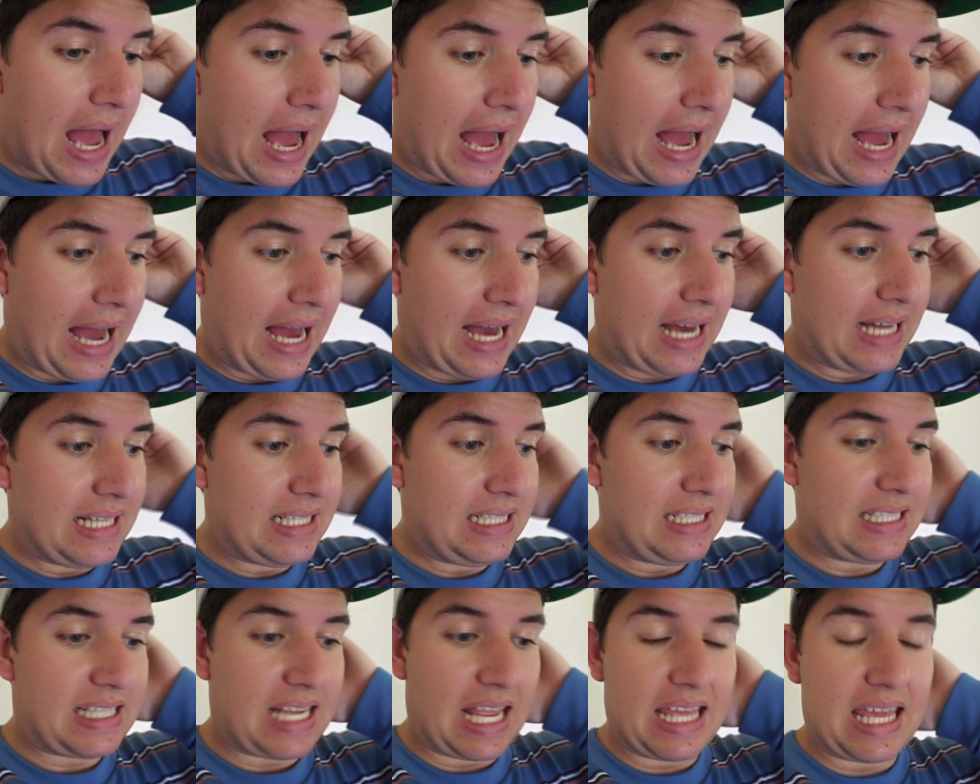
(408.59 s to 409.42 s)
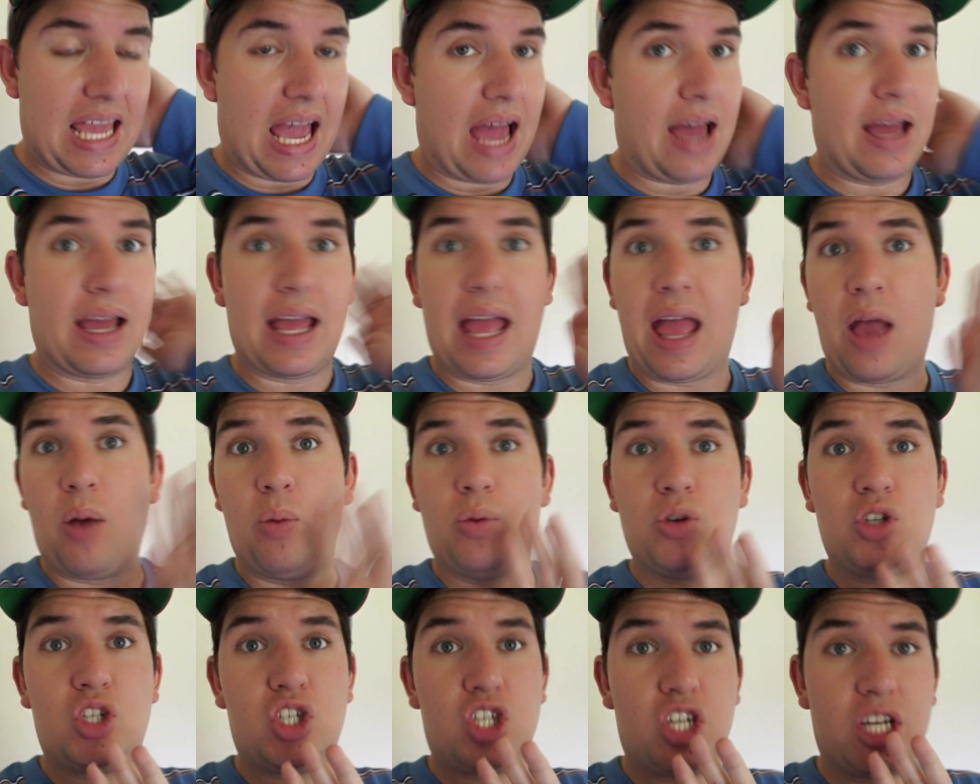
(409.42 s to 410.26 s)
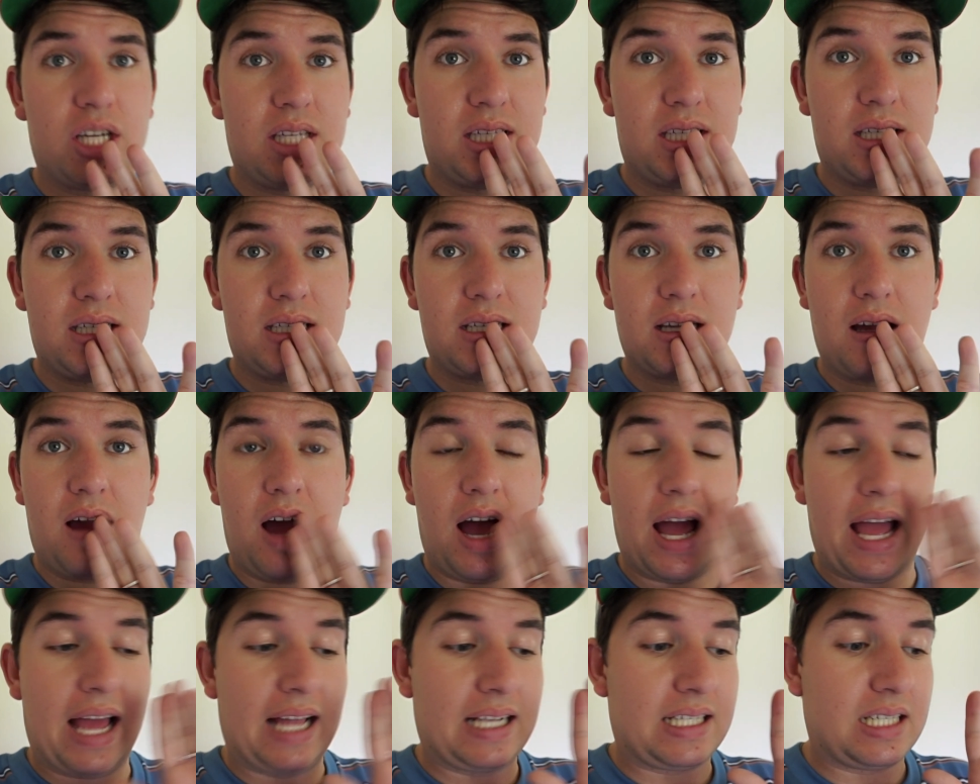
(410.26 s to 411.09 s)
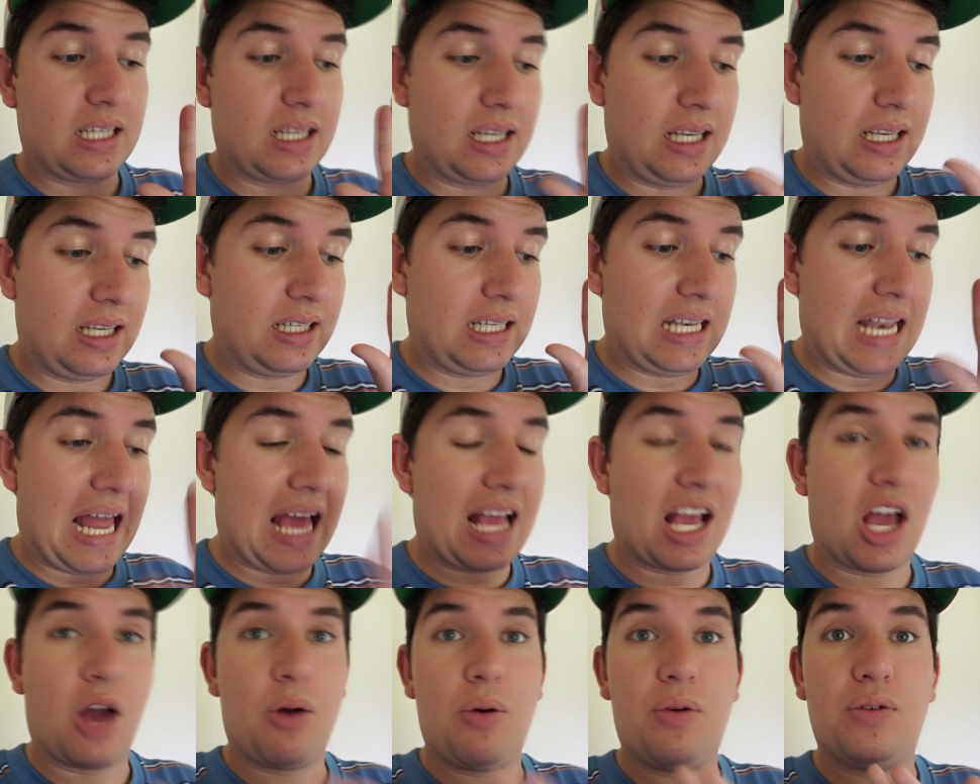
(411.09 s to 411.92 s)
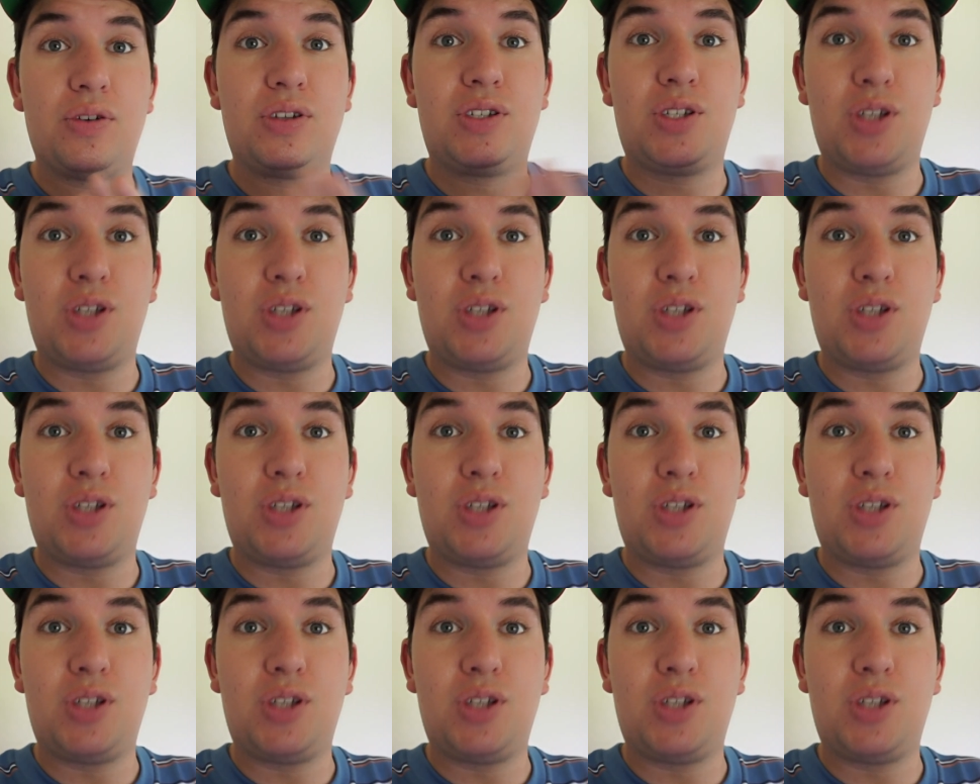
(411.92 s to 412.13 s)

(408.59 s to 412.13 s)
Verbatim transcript: And yeah, it was just, I had to let go of